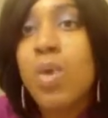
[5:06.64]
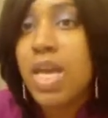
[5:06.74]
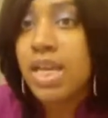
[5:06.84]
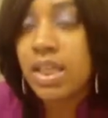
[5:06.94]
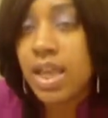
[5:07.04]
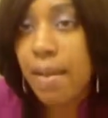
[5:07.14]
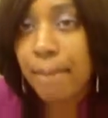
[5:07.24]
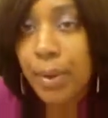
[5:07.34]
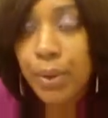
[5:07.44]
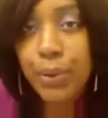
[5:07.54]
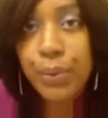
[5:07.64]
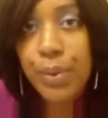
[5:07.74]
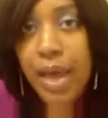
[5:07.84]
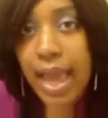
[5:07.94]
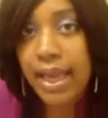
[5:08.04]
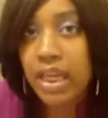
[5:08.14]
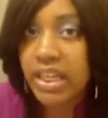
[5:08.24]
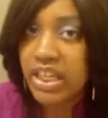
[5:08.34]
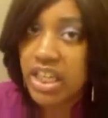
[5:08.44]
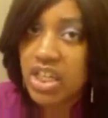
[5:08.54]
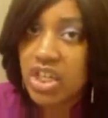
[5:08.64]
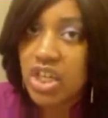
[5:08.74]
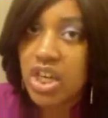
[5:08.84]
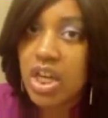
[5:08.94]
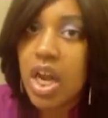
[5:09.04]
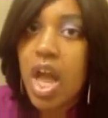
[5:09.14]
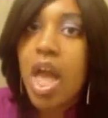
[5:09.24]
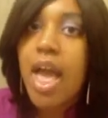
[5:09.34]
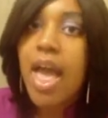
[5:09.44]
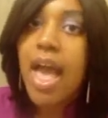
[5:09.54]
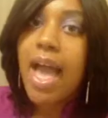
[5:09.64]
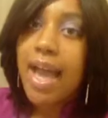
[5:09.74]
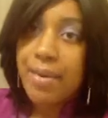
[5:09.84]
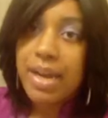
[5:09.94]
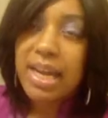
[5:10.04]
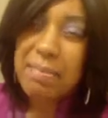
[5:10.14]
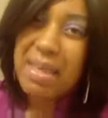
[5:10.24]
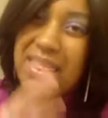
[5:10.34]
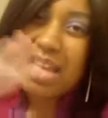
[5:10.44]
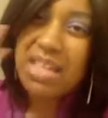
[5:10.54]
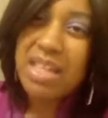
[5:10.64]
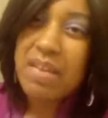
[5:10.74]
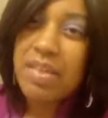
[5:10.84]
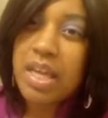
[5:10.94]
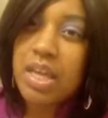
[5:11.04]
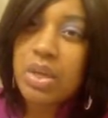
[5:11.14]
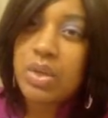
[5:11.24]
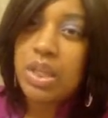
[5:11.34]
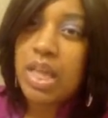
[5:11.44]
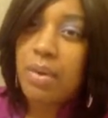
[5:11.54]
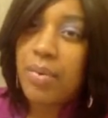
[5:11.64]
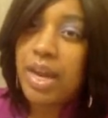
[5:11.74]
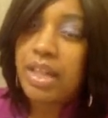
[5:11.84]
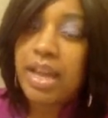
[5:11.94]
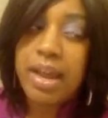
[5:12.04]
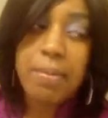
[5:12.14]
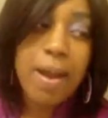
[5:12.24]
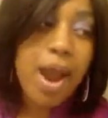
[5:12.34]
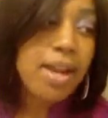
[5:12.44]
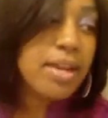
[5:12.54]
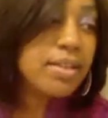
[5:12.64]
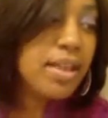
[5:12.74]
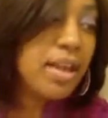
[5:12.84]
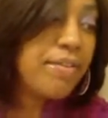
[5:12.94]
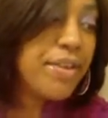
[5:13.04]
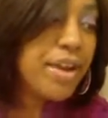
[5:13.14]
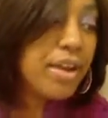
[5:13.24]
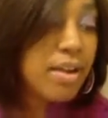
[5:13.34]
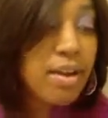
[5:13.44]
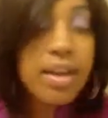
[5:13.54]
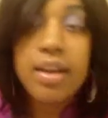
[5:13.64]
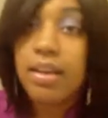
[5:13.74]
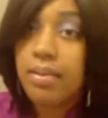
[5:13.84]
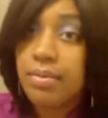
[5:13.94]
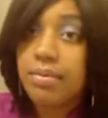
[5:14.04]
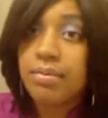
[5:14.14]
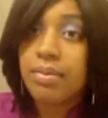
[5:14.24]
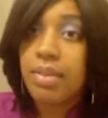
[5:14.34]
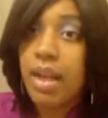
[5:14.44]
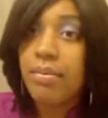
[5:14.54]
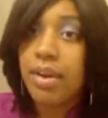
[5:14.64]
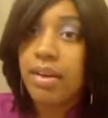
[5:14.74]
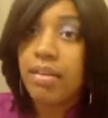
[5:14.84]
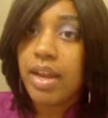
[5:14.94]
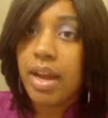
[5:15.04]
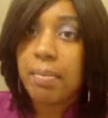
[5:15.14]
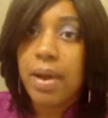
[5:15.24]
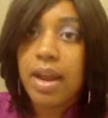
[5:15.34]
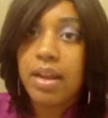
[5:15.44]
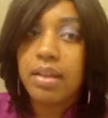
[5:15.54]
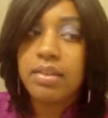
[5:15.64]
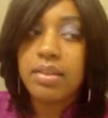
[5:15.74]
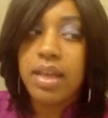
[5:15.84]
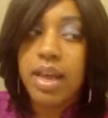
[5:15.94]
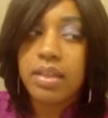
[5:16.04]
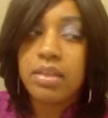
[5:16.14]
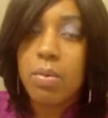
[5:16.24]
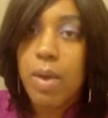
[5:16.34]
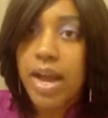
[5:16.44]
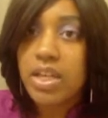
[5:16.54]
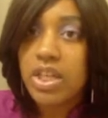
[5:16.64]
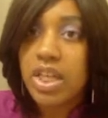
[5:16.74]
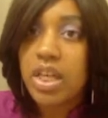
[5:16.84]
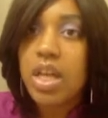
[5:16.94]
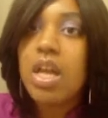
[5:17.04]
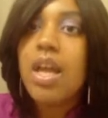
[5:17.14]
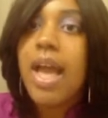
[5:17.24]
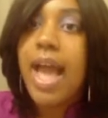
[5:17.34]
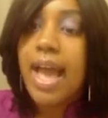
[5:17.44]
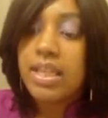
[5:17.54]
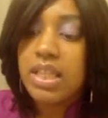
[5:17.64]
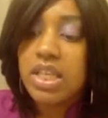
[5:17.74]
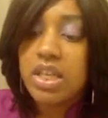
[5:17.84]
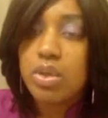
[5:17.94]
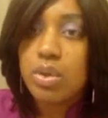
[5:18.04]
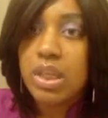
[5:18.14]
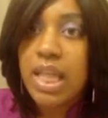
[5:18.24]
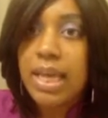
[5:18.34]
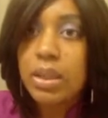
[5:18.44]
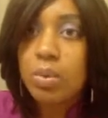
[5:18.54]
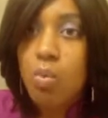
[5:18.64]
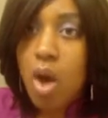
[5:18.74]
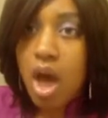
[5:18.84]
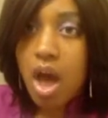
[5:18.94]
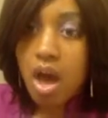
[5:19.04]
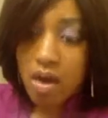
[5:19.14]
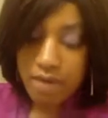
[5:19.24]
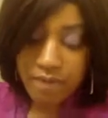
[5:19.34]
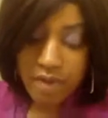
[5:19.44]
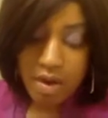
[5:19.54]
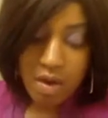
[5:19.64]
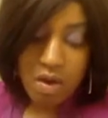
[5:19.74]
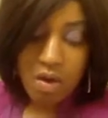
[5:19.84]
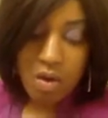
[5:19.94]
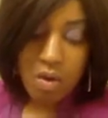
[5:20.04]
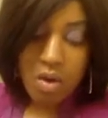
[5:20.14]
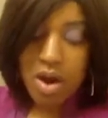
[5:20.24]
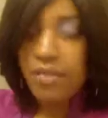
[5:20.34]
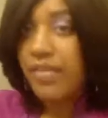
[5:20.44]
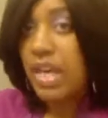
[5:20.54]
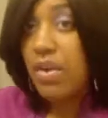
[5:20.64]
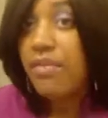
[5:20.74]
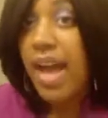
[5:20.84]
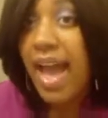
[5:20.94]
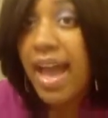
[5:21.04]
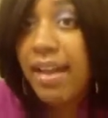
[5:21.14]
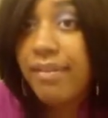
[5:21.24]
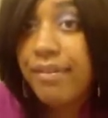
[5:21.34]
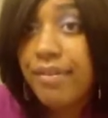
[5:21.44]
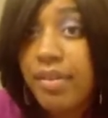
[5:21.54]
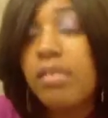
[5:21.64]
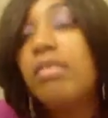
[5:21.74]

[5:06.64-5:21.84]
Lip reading: wig shampoo, and conditioner. I recommend that stuff than using like regular hair products. And if you're gonna use like regular hair products like to wash it, I suggest using like Suave or VO5.